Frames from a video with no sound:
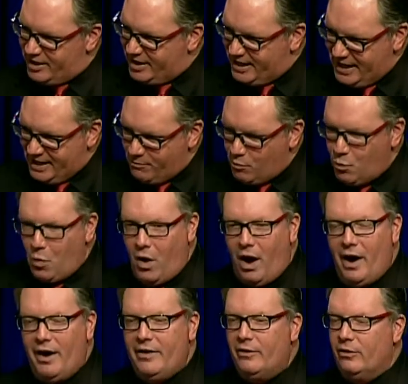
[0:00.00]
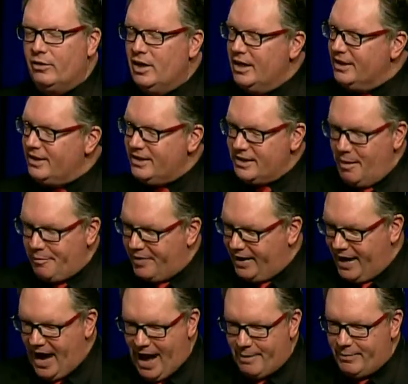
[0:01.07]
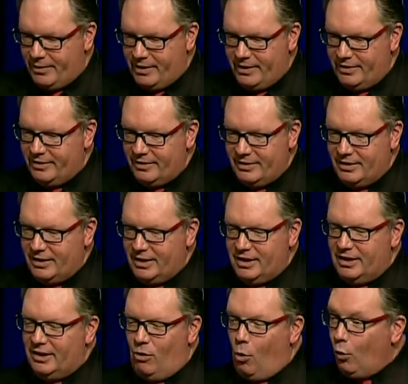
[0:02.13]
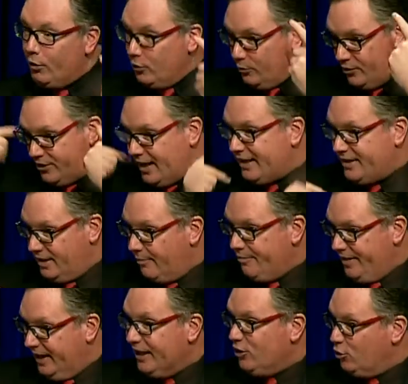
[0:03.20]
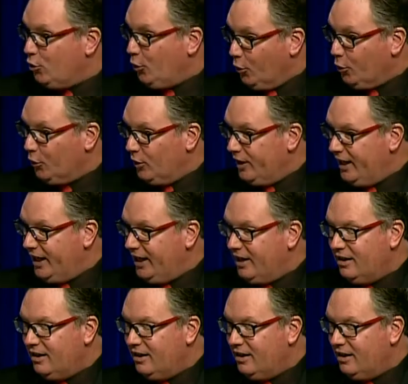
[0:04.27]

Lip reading: team won, or something happened, or you said something internally.